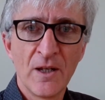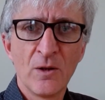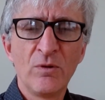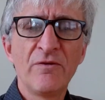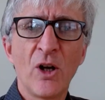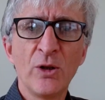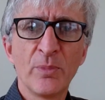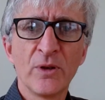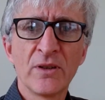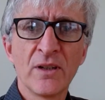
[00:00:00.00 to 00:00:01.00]
We've
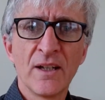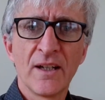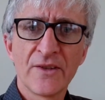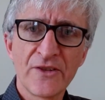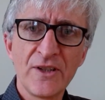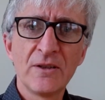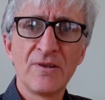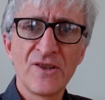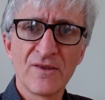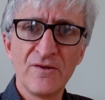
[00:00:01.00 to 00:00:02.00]
opened a
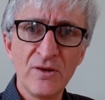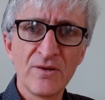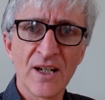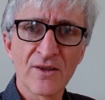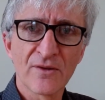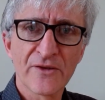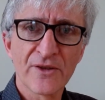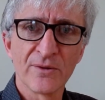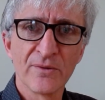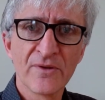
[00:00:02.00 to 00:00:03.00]
series of new dental
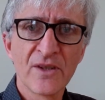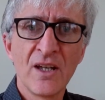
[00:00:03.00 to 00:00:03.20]
schools